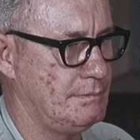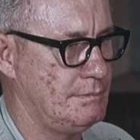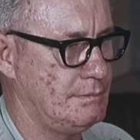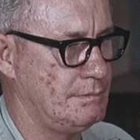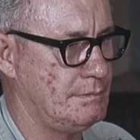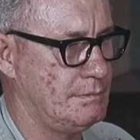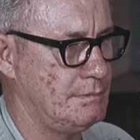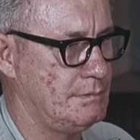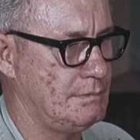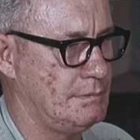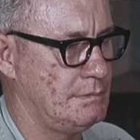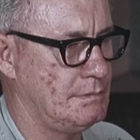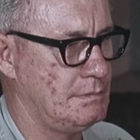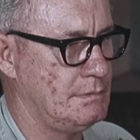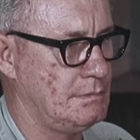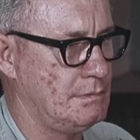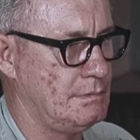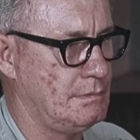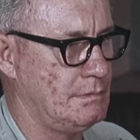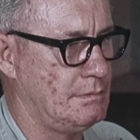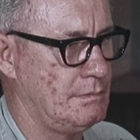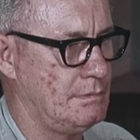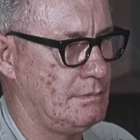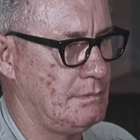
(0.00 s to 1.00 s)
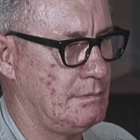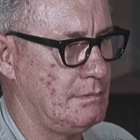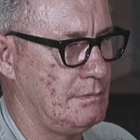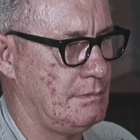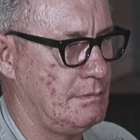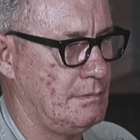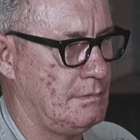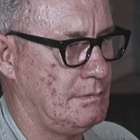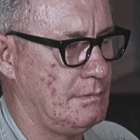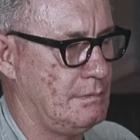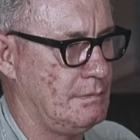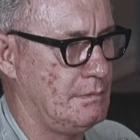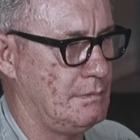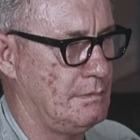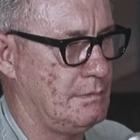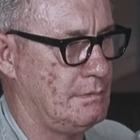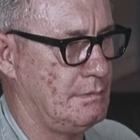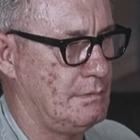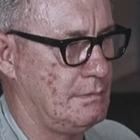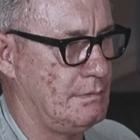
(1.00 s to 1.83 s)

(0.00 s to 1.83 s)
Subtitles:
(silence)